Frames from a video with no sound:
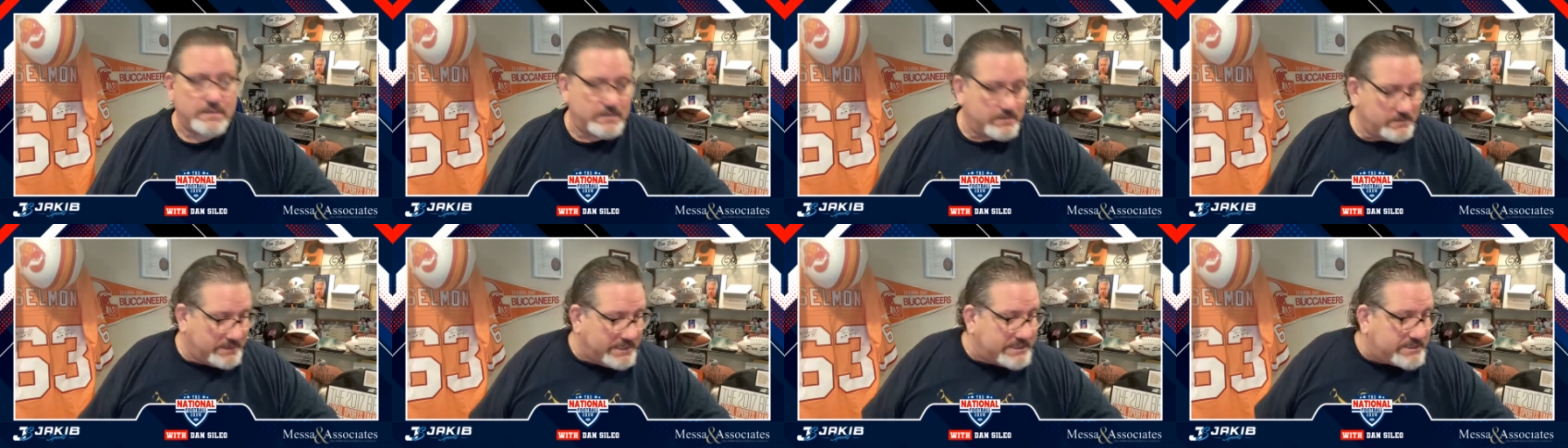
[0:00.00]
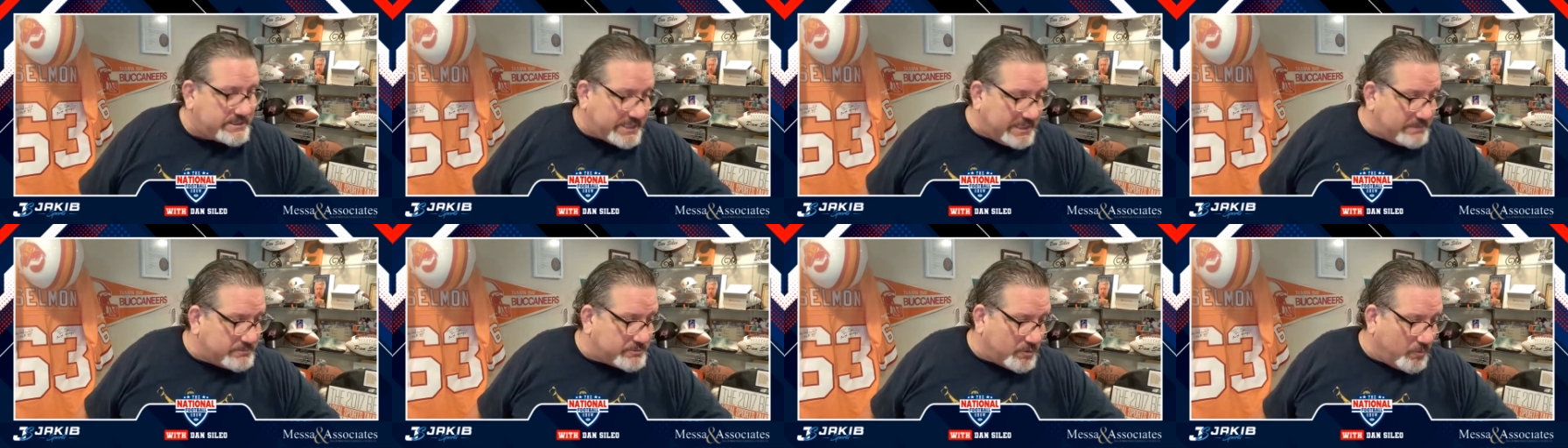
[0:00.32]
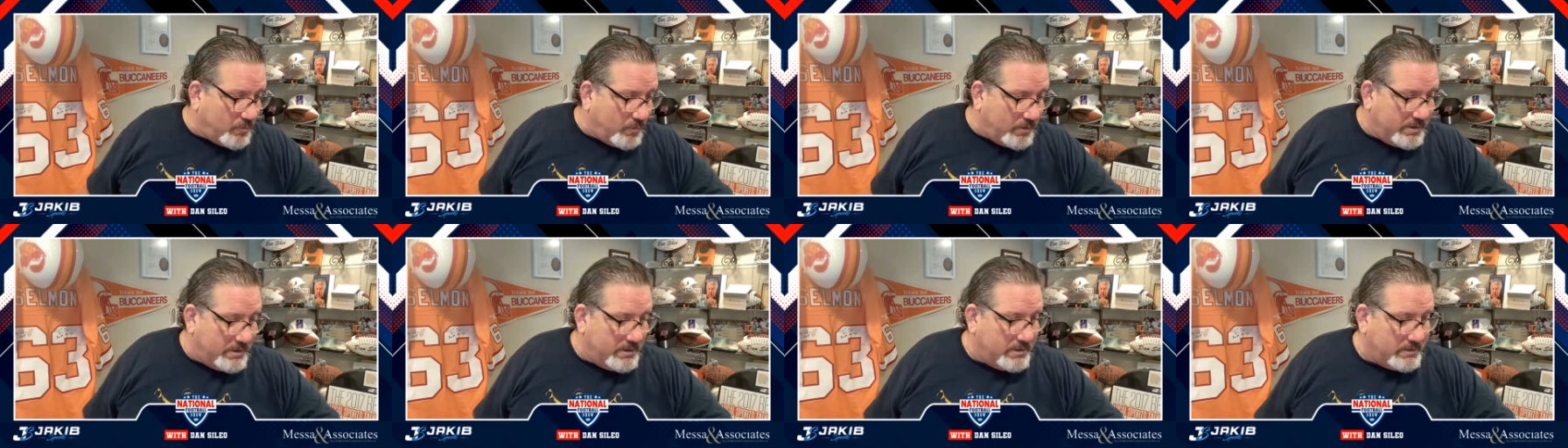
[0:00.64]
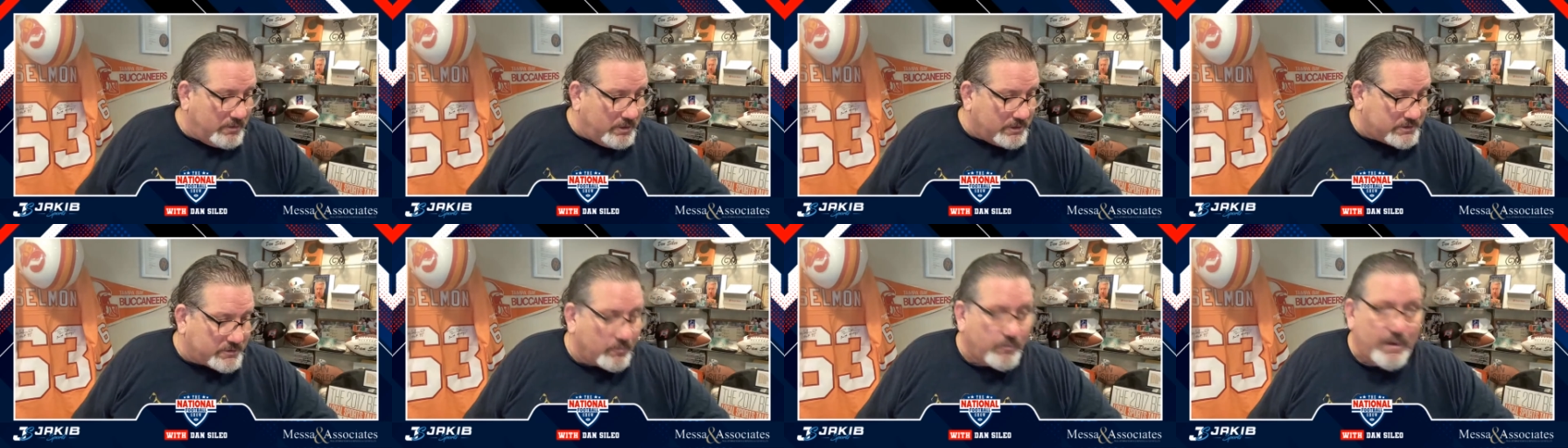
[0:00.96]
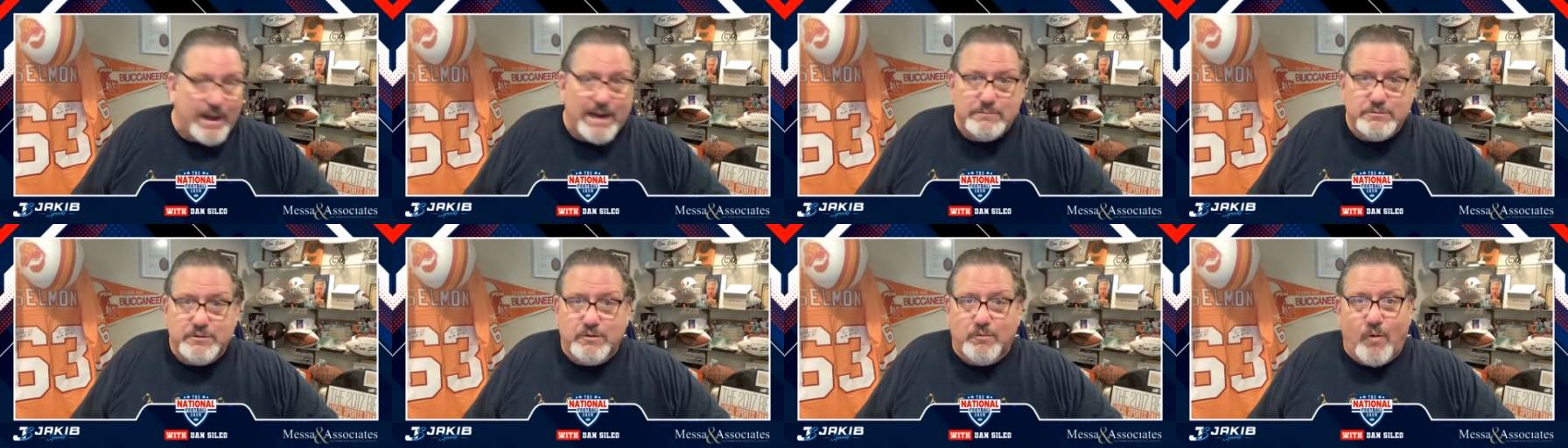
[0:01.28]
These teams are look. The
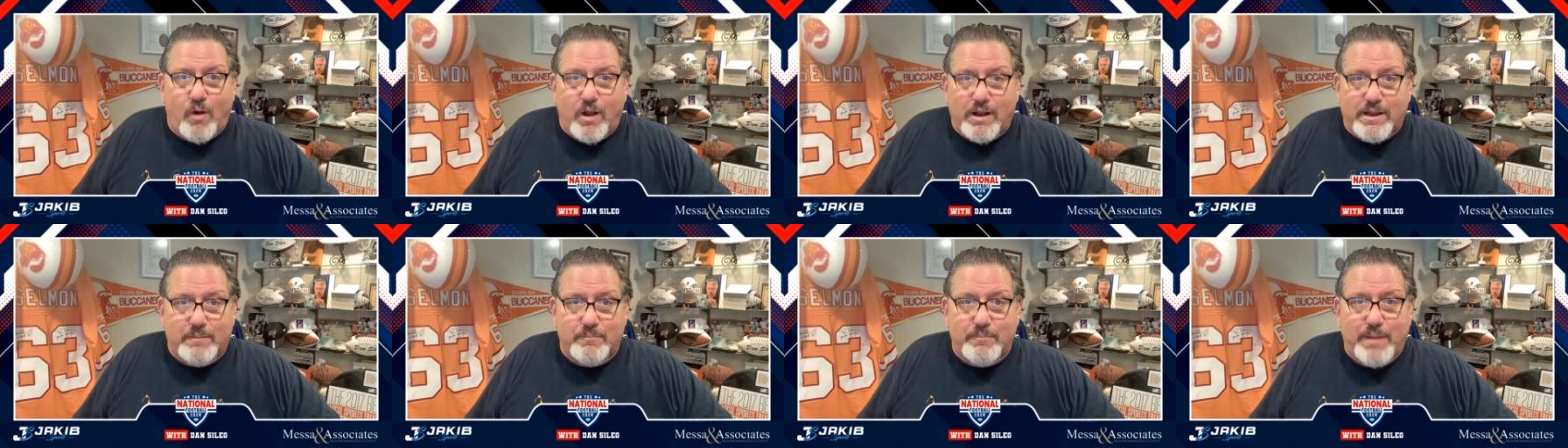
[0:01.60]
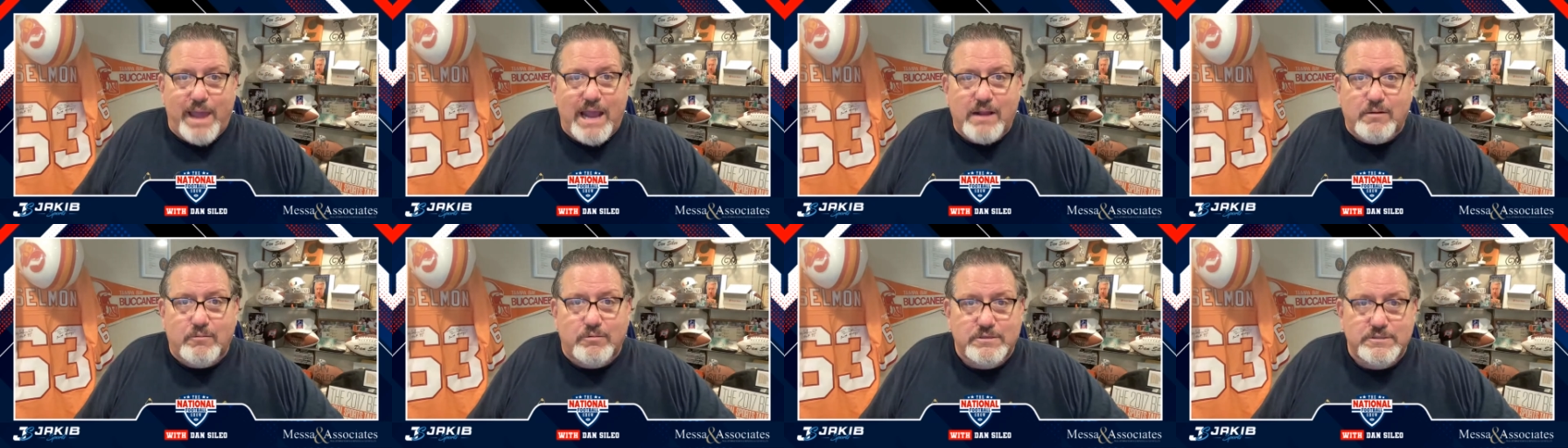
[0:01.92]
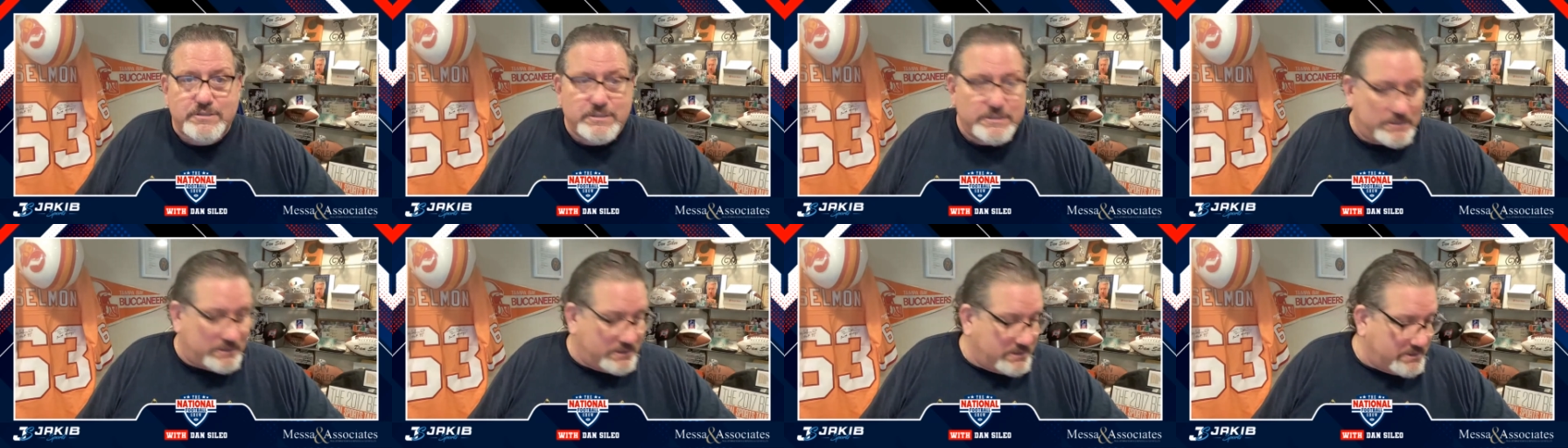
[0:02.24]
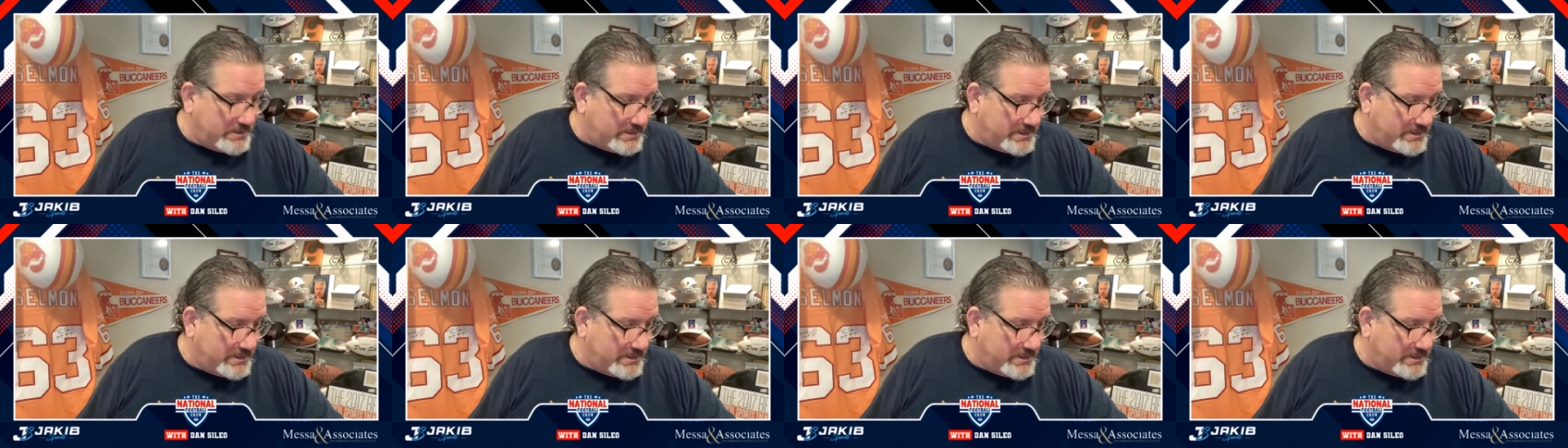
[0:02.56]
Rams are walking backwards.